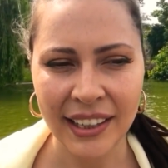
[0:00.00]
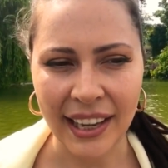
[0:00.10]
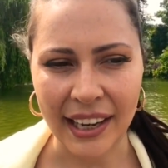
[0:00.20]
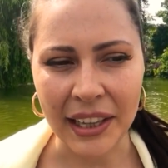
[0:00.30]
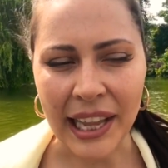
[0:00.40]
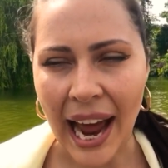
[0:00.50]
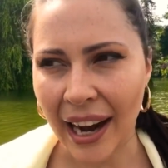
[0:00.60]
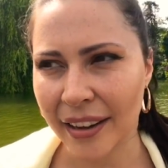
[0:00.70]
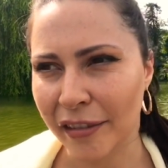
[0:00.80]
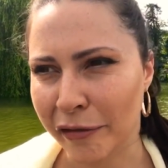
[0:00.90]
like a
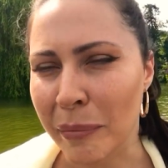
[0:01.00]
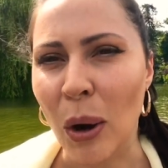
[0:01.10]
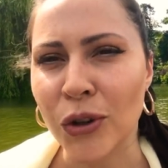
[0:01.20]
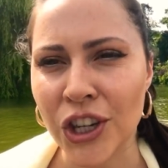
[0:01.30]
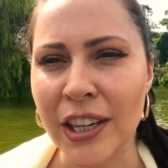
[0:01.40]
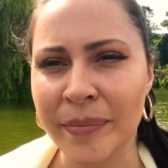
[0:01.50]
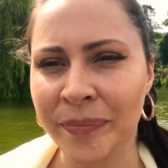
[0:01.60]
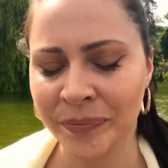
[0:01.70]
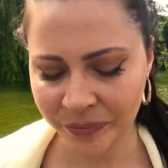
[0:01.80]
lack of motion.